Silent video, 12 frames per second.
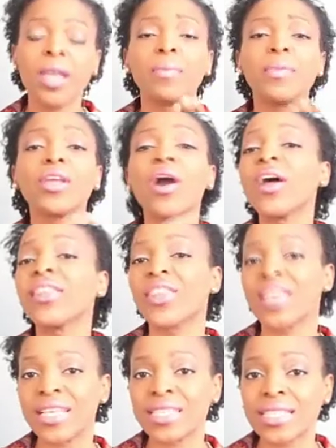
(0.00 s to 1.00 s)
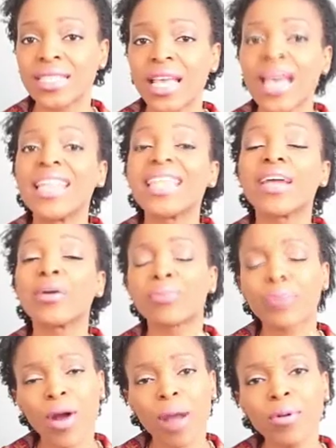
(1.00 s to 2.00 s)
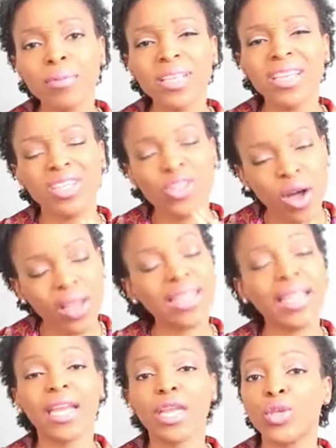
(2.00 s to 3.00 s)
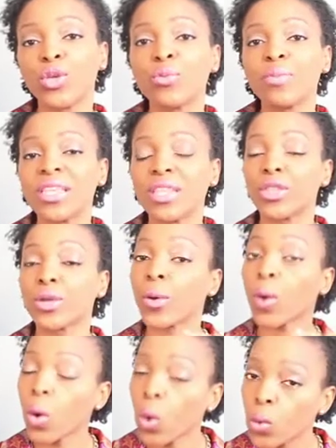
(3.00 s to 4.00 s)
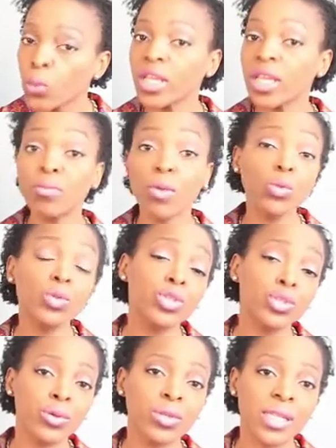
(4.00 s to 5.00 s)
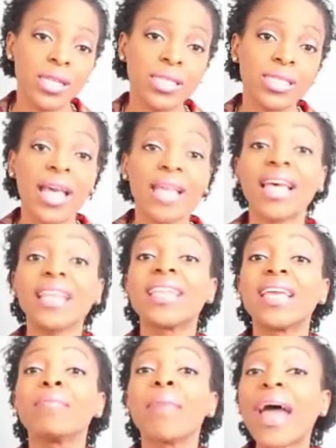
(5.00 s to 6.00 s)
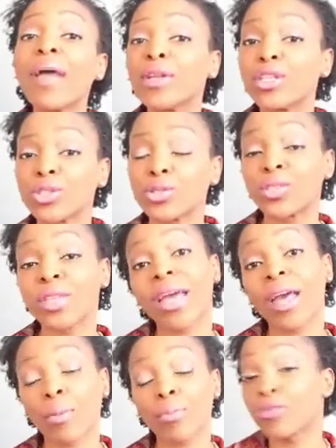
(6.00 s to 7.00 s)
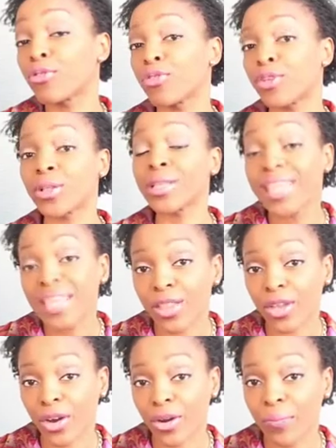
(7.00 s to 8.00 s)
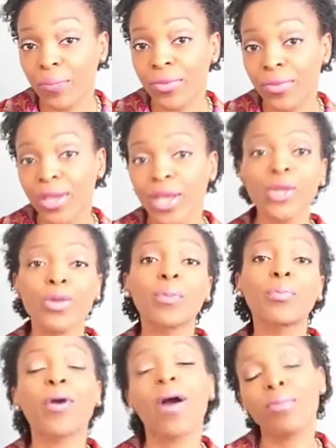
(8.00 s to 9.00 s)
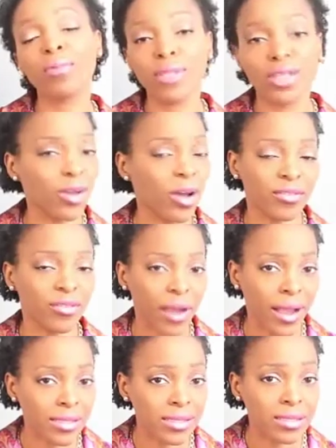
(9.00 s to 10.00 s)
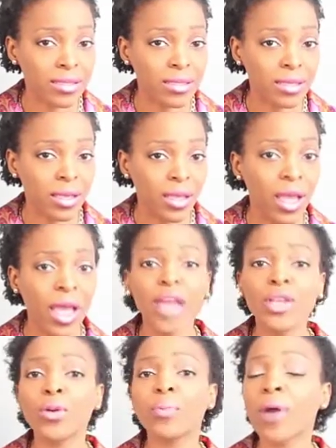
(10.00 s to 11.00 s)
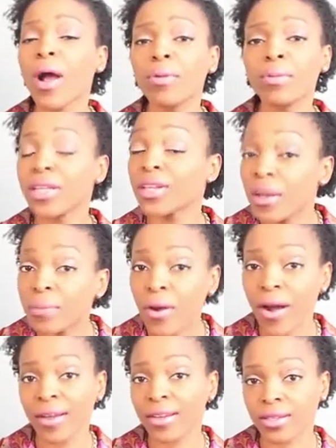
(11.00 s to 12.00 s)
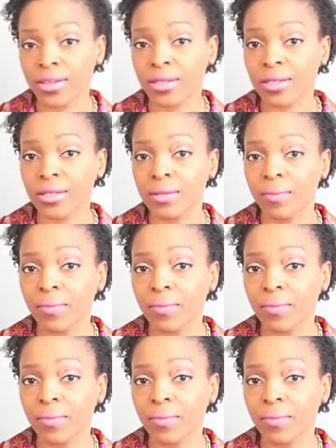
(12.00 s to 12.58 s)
Beyond this, they are probably not letting you meet their own emotional needs that they married you to help fulfill either. You're probably not friends, and you're probably not partners.